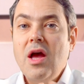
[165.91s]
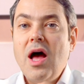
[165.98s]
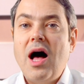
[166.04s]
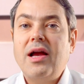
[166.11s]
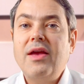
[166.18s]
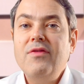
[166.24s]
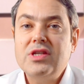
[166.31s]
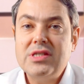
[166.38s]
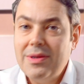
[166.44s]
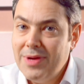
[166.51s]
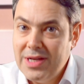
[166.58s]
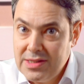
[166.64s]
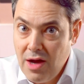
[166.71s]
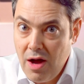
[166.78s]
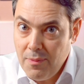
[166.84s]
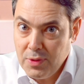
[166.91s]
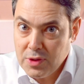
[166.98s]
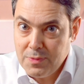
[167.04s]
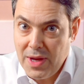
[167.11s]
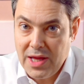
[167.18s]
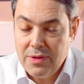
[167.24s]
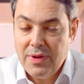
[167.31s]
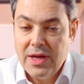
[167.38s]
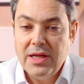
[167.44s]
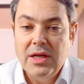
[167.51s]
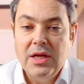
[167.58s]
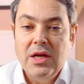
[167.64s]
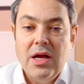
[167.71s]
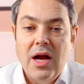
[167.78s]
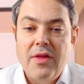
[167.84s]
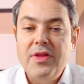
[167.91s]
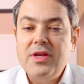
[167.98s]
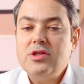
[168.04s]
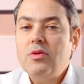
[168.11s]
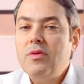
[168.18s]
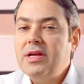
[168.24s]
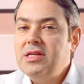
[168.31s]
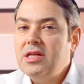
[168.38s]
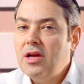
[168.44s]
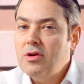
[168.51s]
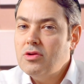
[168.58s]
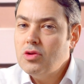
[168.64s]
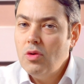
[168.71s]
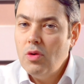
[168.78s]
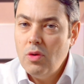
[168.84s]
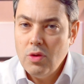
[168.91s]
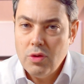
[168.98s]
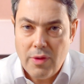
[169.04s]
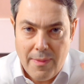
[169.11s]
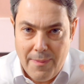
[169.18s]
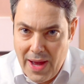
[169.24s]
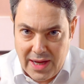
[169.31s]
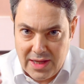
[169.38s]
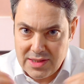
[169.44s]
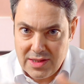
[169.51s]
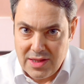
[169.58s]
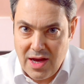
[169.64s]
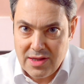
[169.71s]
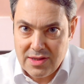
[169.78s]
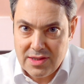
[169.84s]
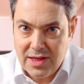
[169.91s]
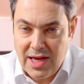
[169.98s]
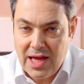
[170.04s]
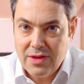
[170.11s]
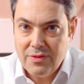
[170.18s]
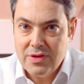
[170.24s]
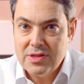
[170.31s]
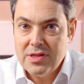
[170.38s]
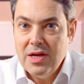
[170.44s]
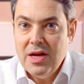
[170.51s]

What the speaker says: I'll give you some examples, by the way, and this already goes all the way back into the hunter-gatherers.